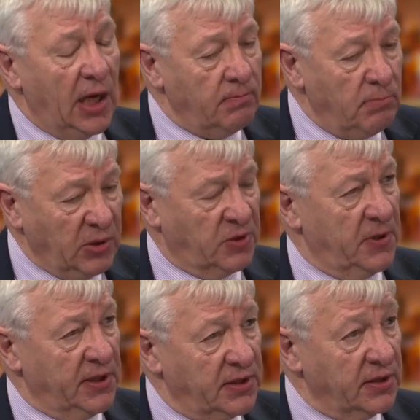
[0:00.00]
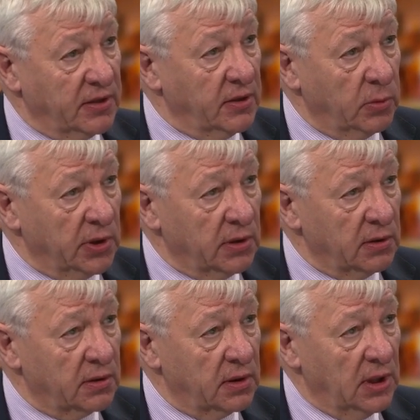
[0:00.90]
And most places in the
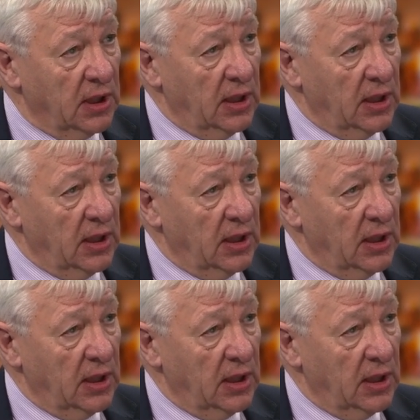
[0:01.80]
world